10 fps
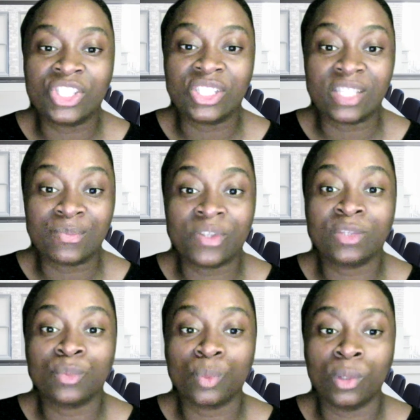in this
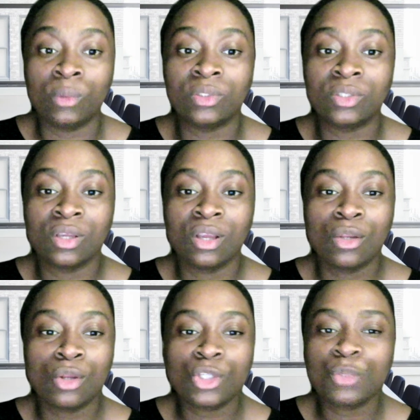present world
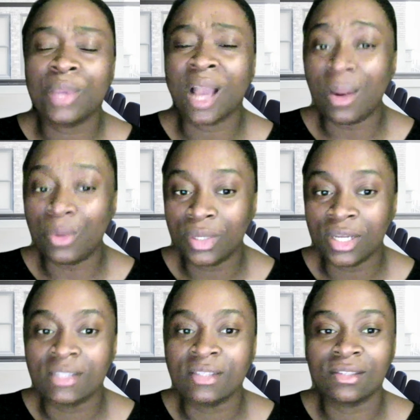not to be
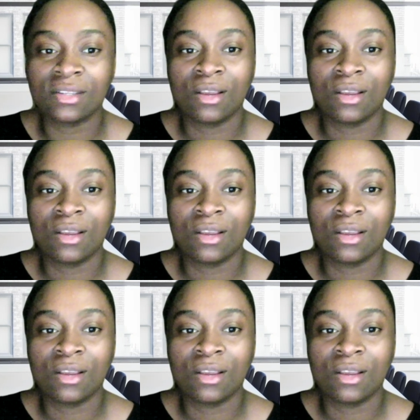arrogant,